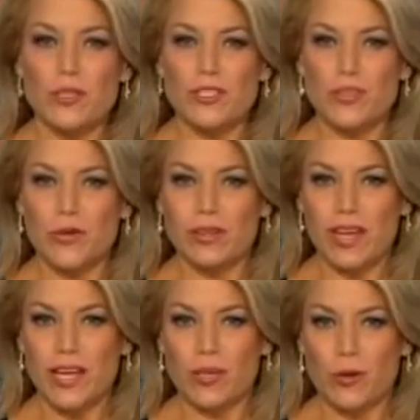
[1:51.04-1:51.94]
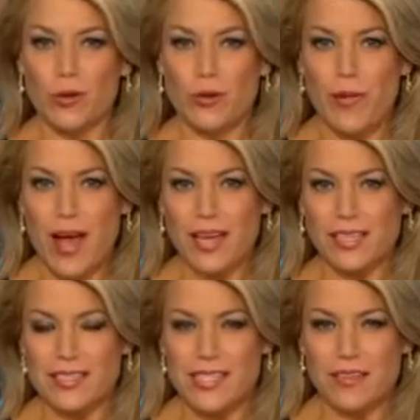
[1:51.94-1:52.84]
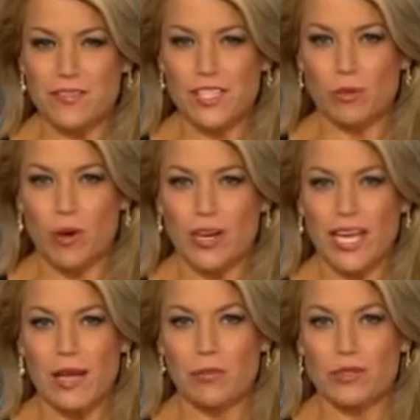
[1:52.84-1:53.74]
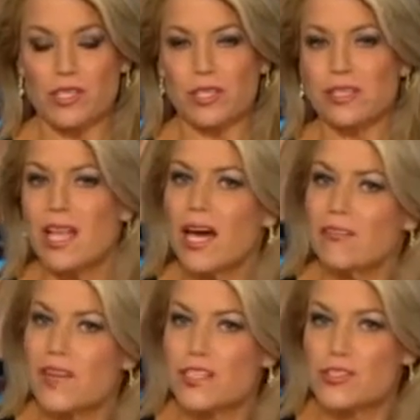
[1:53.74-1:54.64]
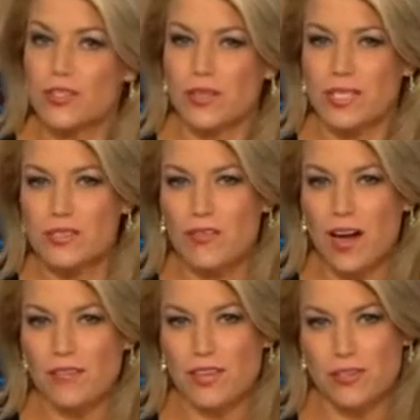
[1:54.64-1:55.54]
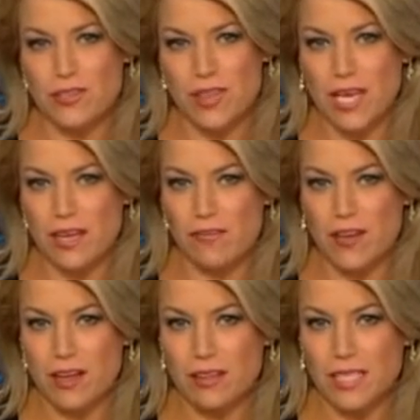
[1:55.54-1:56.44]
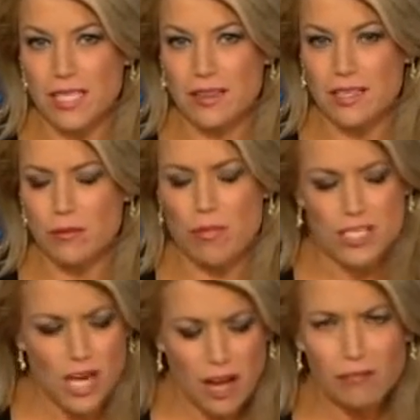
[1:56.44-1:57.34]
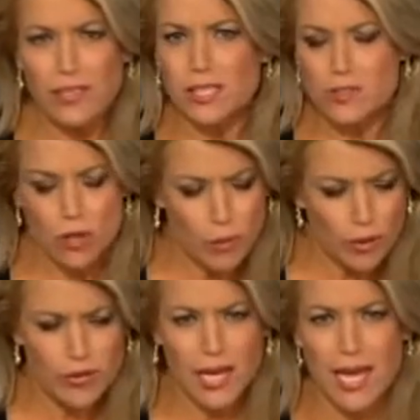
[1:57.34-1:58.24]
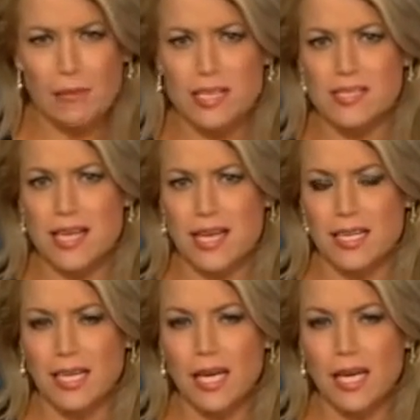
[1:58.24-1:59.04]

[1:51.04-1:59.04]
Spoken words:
Detroit Lion cornerback and safety Lamar Campbell took a lot of hits during his 5 years in the NFL. He didn't think much of it. It's all part of the game, he said.